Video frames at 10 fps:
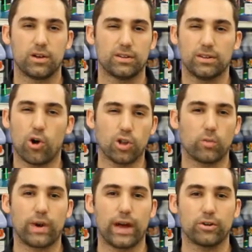
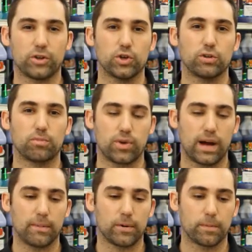all-around good
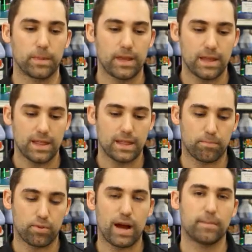primer. The
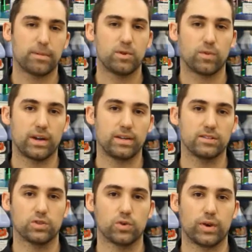problem you run
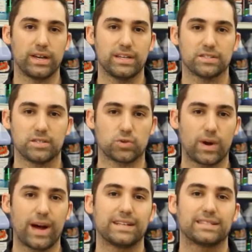into is the
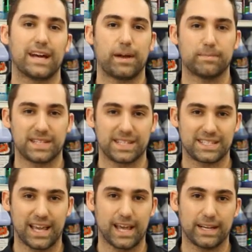dry times and the
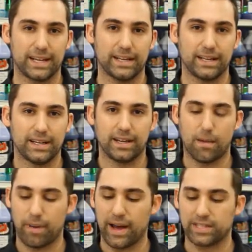sanding.
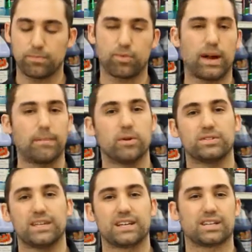Epoxy primer
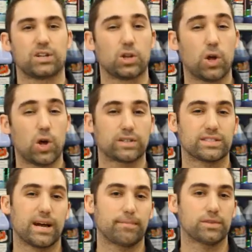takes a long
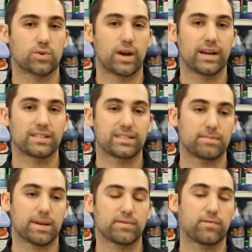time to dry,
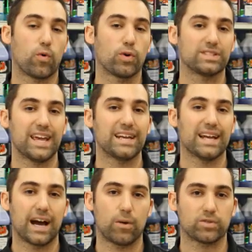sometimes 4 to
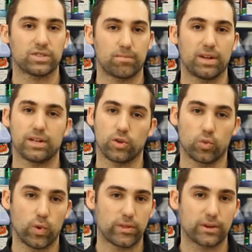8 hours depending on
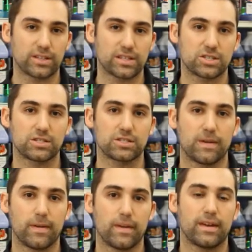the weather conditions.
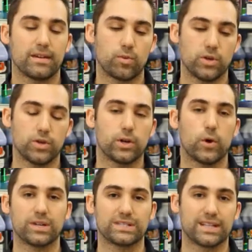And when you
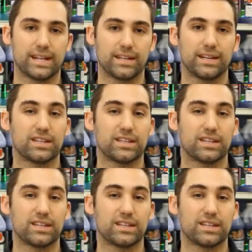go to sand it, it is